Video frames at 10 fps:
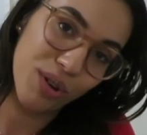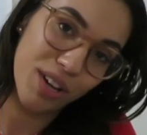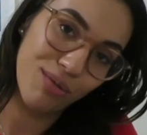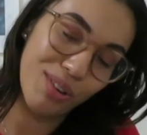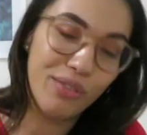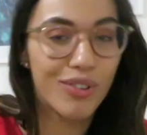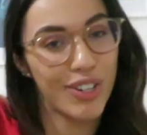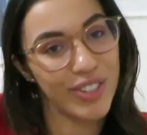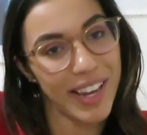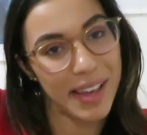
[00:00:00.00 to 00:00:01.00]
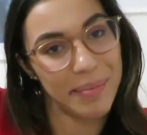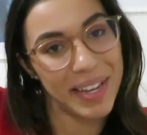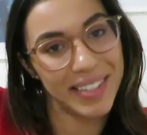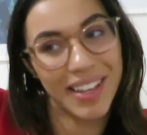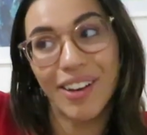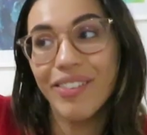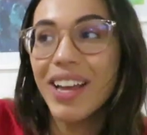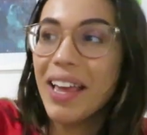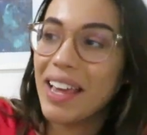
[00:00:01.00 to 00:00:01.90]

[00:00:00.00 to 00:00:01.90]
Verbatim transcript: know how to read french like myself